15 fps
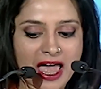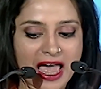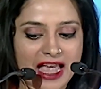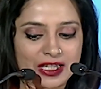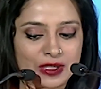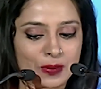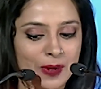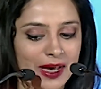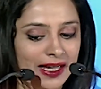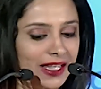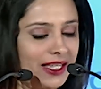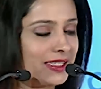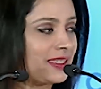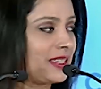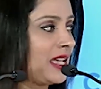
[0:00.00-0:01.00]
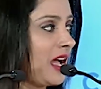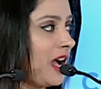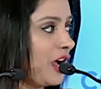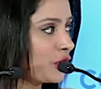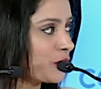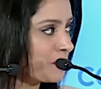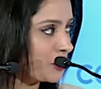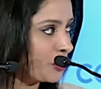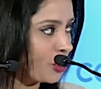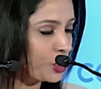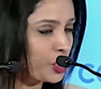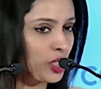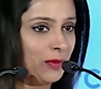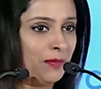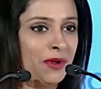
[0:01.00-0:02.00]
as well as
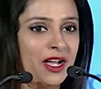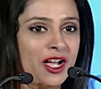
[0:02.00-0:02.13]
entrepreneurship.